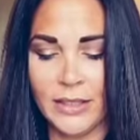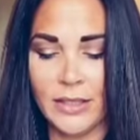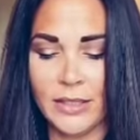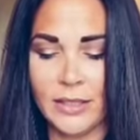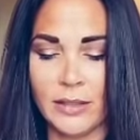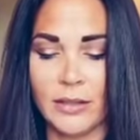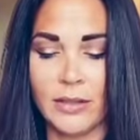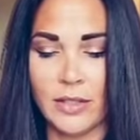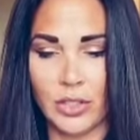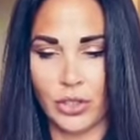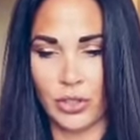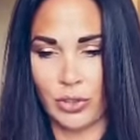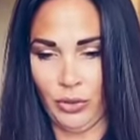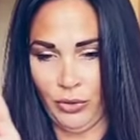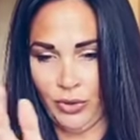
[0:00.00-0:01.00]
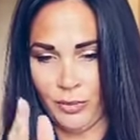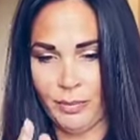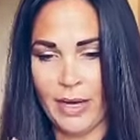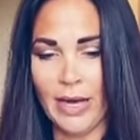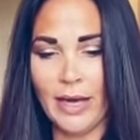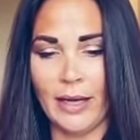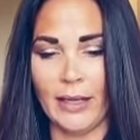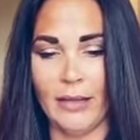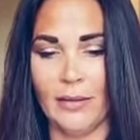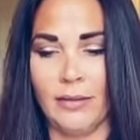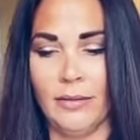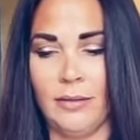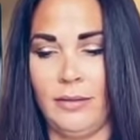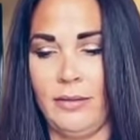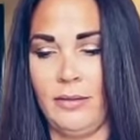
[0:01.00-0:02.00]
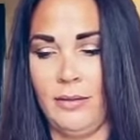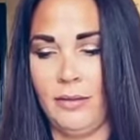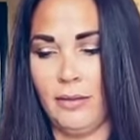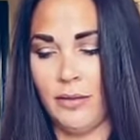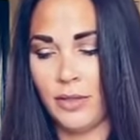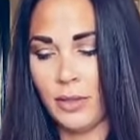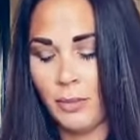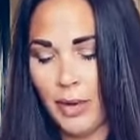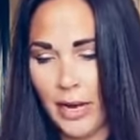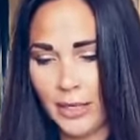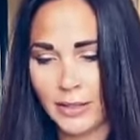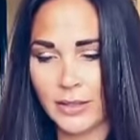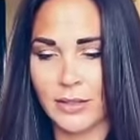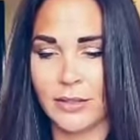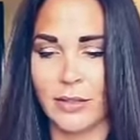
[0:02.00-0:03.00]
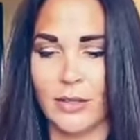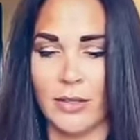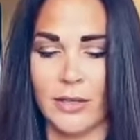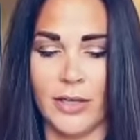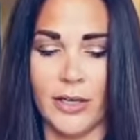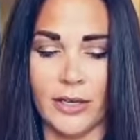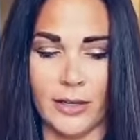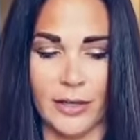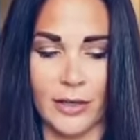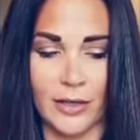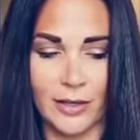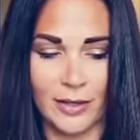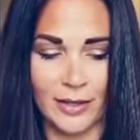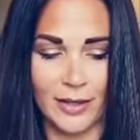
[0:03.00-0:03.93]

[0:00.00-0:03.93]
is to stir the pot. There's a pot stirrer here.